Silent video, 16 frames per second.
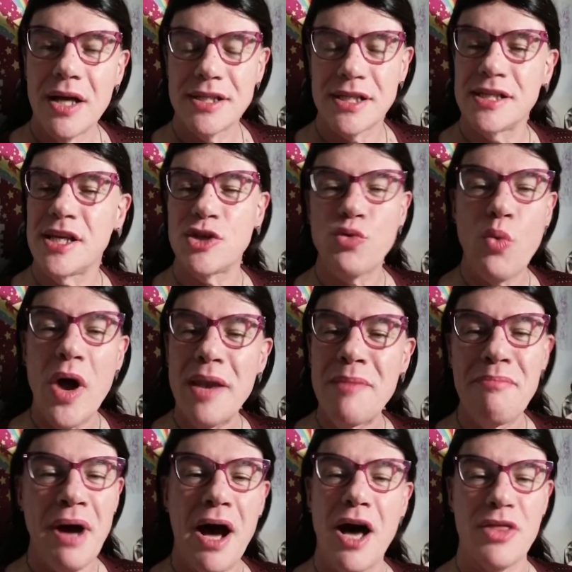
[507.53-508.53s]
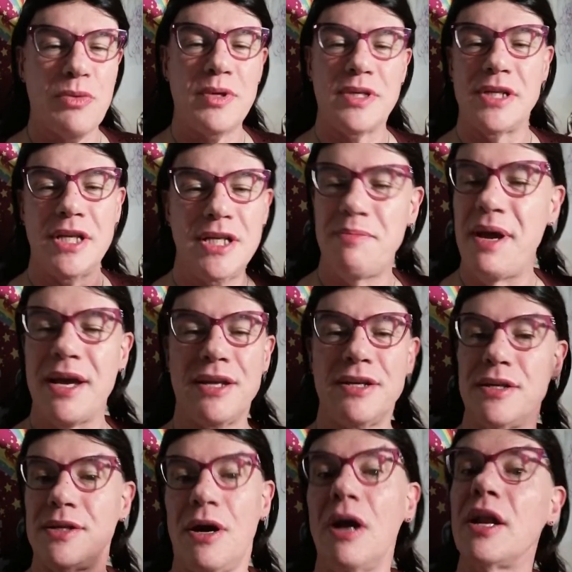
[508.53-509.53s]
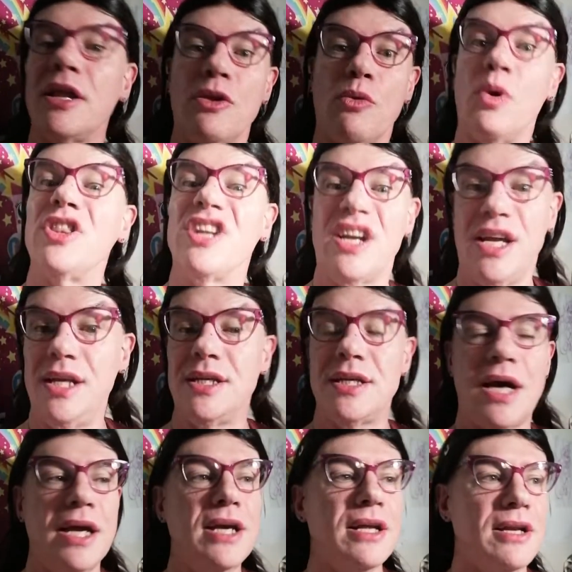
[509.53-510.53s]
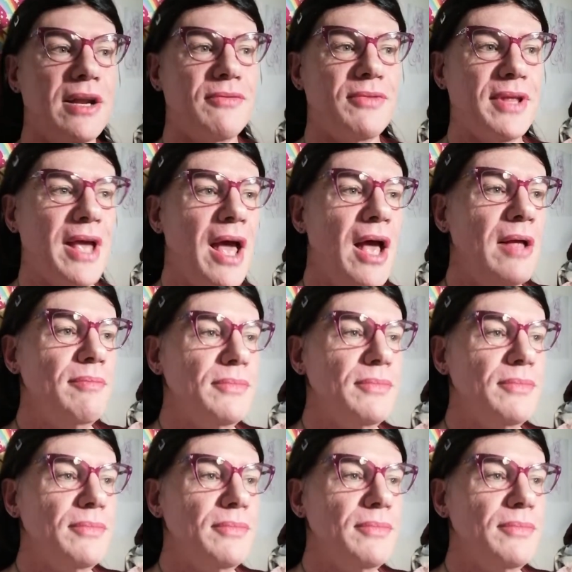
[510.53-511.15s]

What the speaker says: So there's one path which leads back into Thailand, the one that he'd taken and everything.